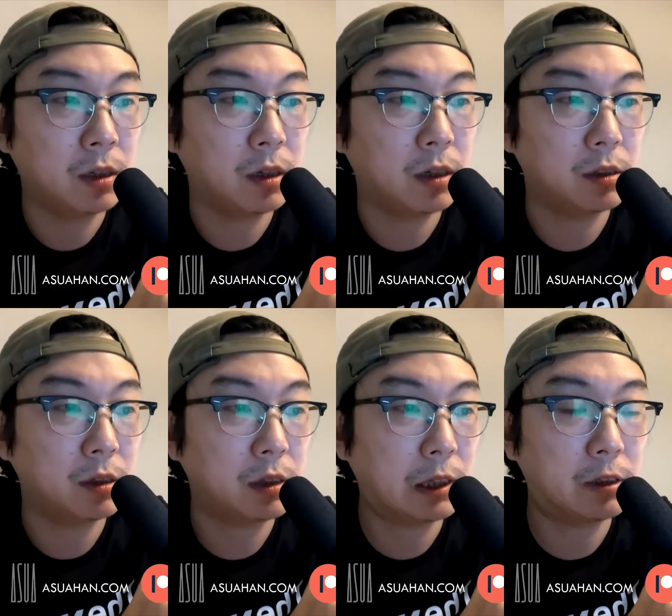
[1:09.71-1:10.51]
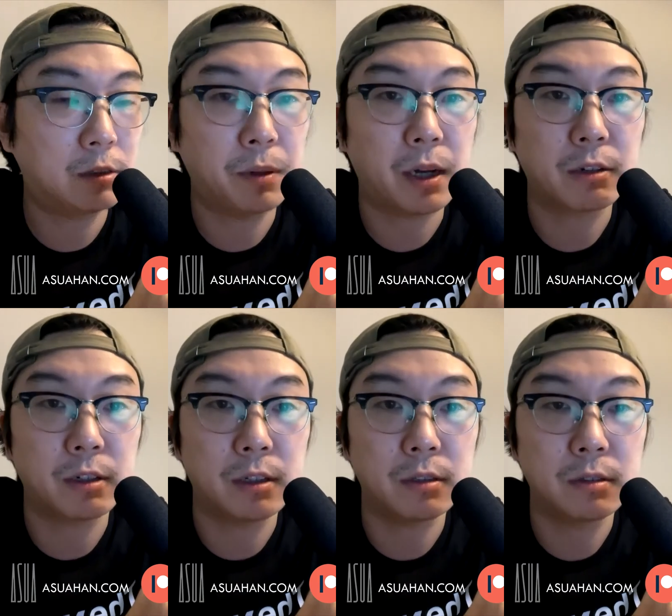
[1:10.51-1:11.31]
uh, just a little
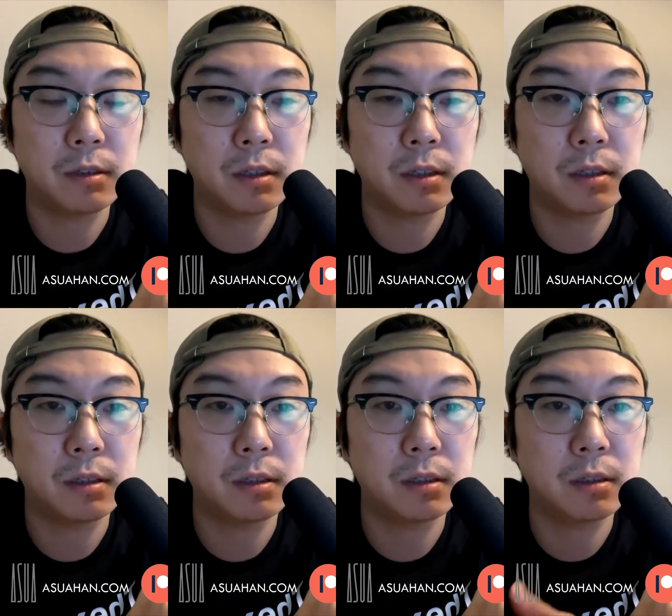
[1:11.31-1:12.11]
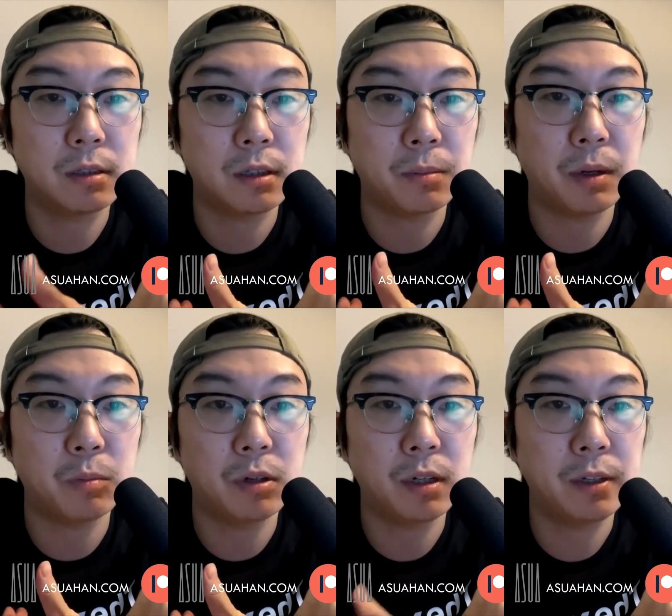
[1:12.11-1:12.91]
background about
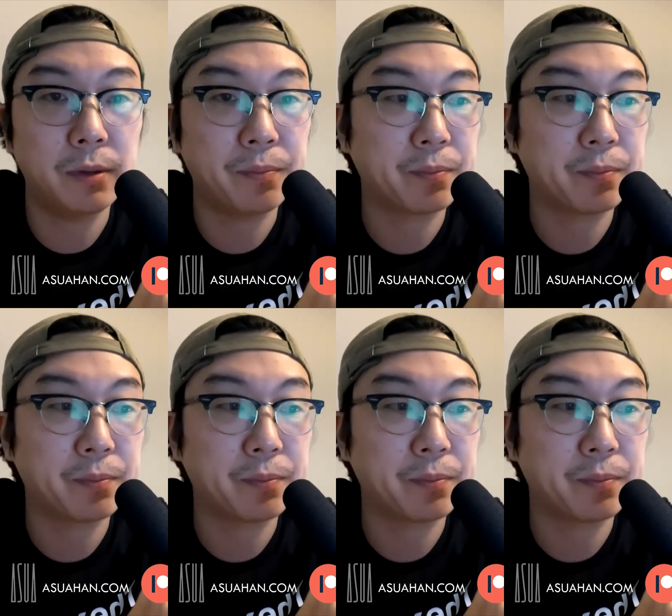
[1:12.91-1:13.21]
moi.